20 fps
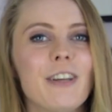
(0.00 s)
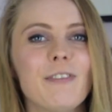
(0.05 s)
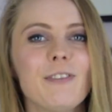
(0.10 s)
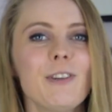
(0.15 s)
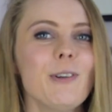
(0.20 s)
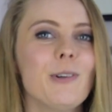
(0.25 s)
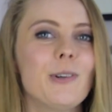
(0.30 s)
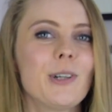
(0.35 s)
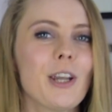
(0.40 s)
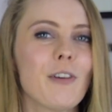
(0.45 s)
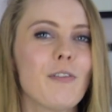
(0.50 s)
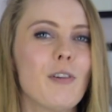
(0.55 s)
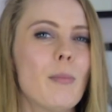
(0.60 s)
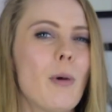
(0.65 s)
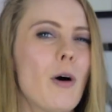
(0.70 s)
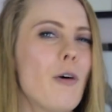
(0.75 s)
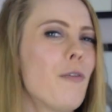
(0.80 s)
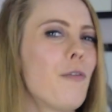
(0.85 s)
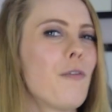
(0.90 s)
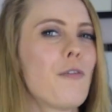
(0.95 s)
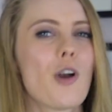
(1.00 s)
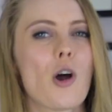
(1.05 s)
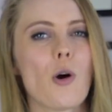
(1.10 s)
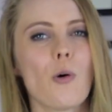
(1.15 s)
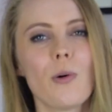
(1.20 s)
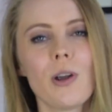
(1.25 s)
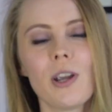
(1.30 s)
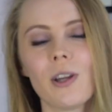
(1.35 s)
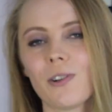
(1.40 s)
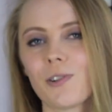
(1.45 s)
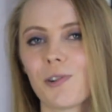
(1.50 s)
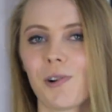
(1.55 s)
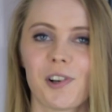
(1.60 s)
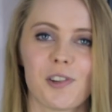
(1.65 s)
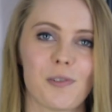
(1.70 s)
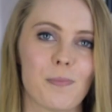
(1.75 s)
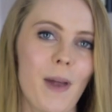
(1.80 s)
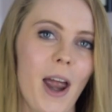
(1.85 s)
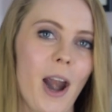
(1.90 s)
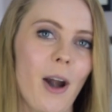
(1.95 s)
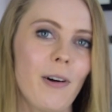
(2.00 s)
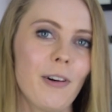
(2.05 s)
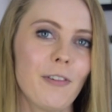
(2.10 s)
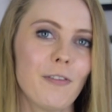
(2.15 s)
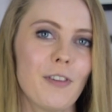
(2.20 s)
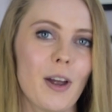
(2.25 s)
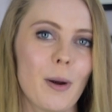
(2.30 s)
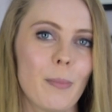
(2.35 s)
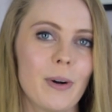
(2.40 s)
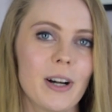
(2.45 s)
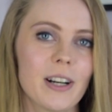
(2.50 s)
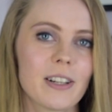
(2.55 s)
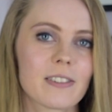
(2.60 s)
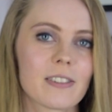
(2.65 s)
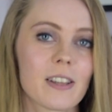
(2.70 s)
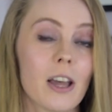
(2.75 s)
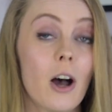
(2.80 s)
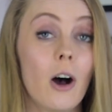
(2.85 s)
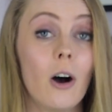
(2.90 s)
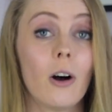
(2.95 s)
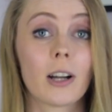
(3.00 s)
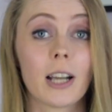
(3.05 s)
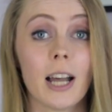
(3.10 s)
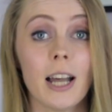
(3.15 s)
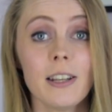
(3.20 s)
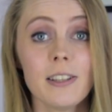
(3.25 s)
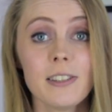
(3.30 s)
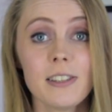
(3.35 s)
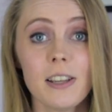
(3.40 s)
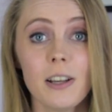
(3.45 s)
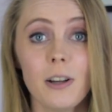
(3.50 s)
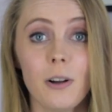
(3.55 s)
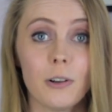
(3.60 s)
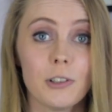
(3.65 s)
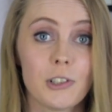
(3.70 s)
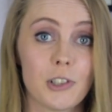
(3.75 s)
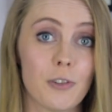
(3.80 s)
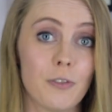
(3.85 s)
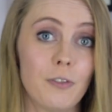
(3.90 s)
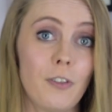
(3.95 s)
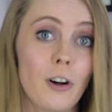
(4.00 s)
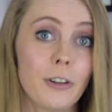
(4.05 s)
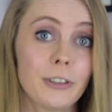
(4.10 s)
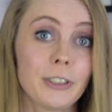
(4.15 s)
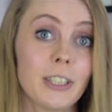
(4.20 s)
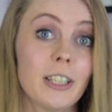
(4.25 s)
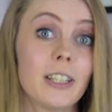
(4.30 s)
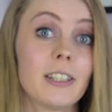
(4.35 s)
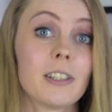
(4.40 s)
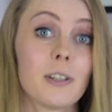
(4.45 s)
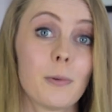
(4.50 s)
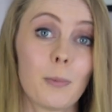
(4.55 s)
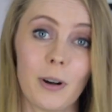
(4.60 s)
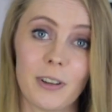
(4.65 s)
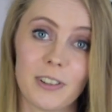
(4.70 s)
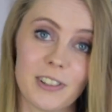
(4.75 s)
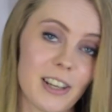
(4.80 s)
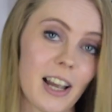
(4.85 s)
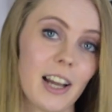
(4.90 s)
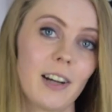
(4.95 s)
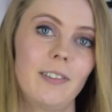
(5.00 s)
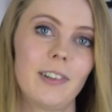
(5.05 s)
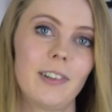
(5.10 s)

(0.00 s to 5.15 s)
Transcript: If you're looking for more flowy or transparent fabrics, organza or chiffon are the ones I